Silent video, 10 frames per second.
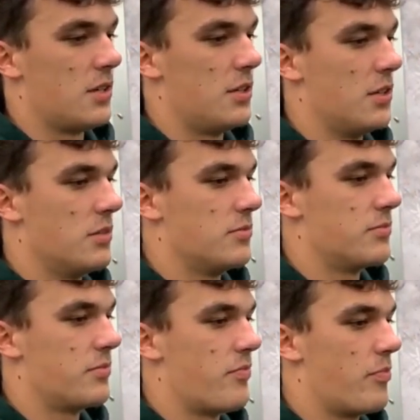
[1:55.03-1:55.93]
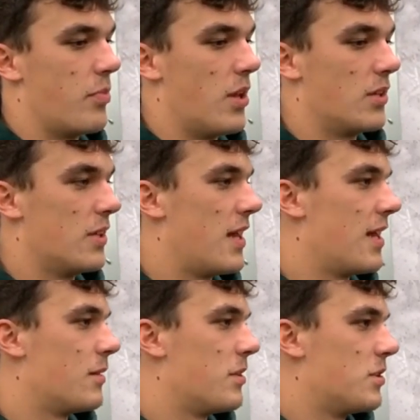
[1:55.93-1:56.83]
you know, but other than
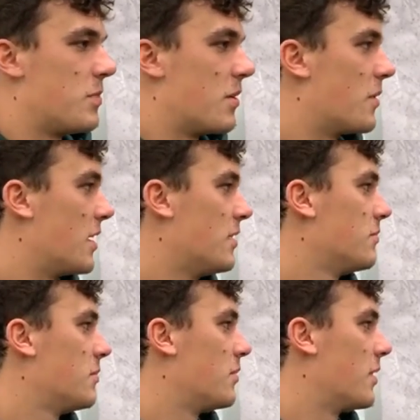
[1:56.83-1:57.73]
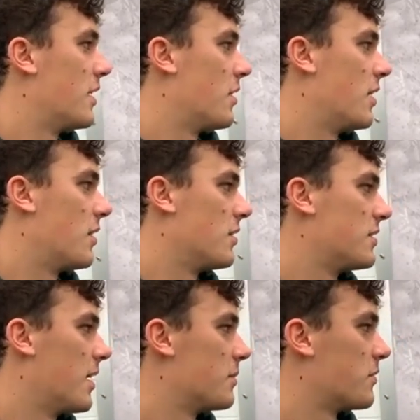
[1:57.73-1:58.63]
that, I mean, just being ready, being ready all, at all
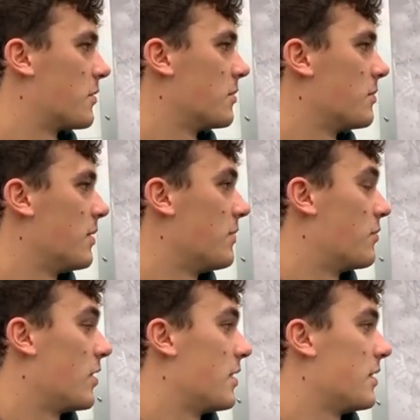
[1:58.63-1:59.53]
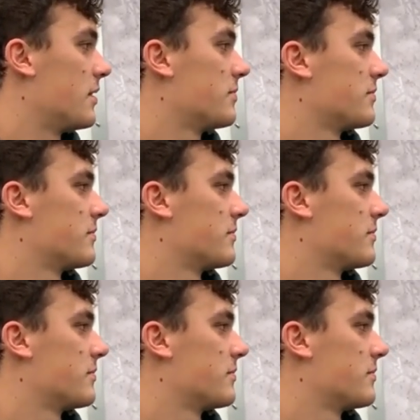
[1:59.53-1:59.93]
times for for anything.